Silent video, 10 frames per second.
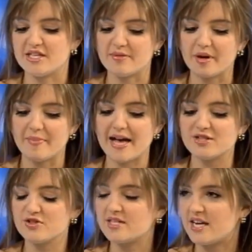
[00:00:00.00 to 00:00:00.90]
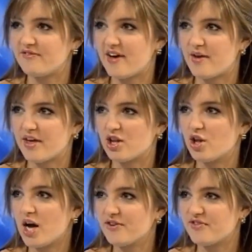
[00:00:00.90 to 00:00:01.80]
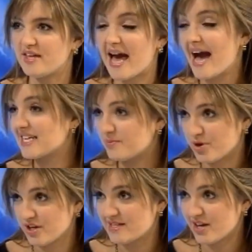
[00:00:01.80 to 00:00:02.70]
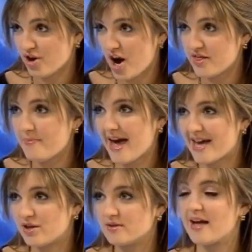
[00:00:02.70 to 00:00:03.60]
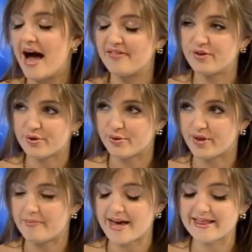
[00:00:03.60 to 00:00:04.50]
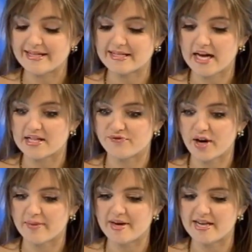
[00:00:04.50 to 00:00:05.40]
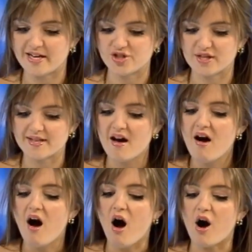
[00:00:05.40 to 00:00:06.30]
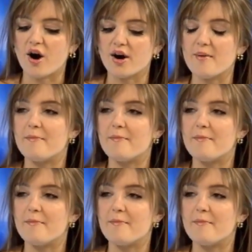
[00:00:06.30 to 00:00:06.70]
The McMaster study found that a lot of the experts that are on the panels at the WHO that make these kinds of recommendations are